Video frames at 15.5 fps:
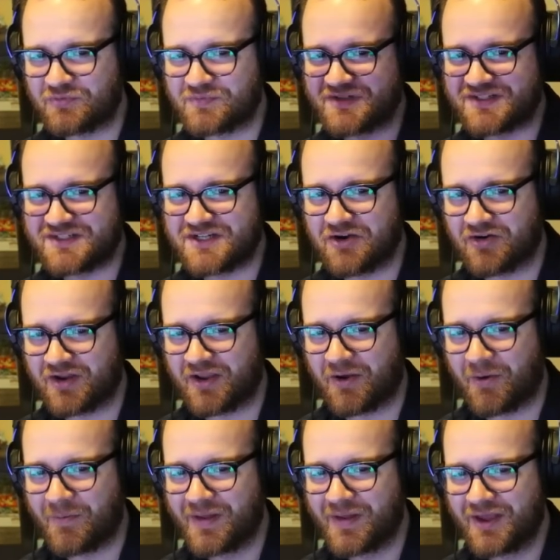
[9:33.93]

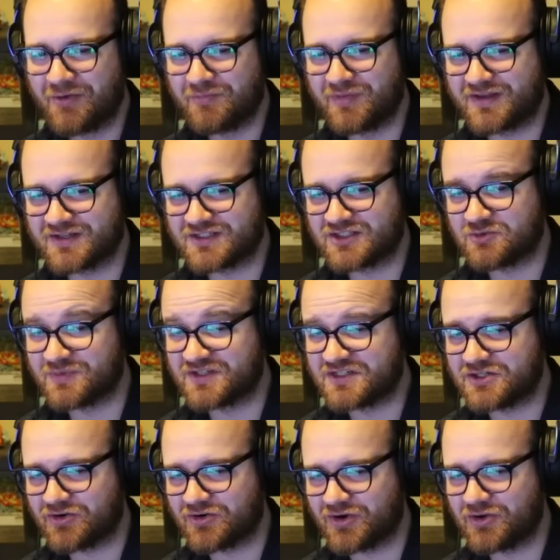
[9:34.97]
Mysterio because the
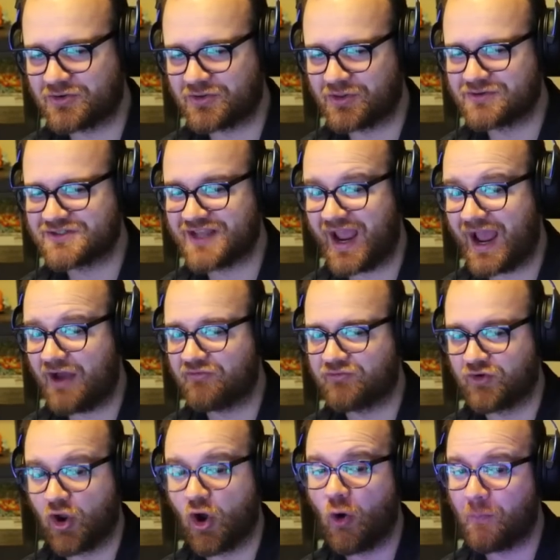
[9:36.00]
Mysterio clones
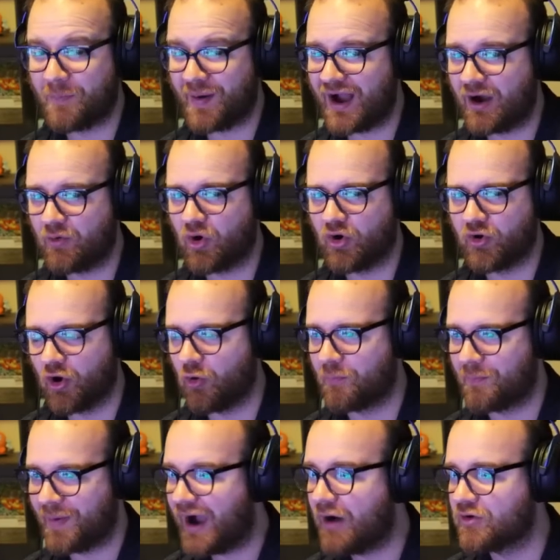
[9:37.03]
have no
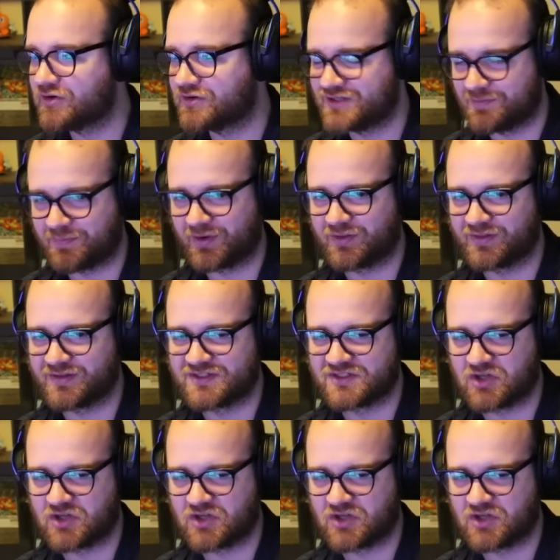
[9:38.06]
power typically.